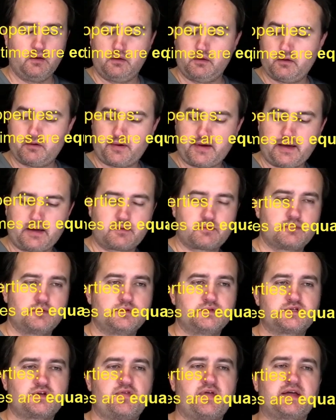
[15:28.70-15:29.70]
Okay,
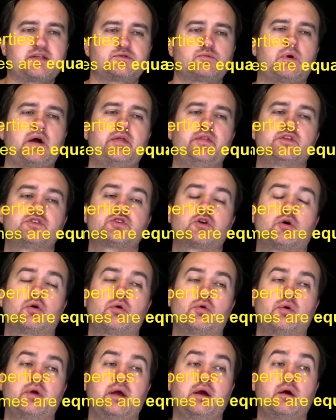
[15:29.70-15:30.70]
so that's why the
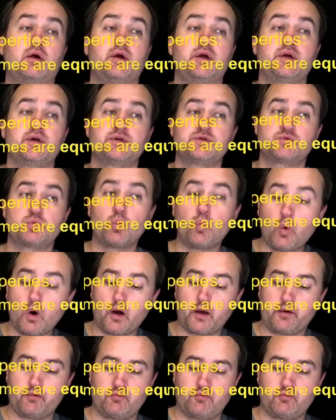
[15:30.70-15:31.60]
total area is 1.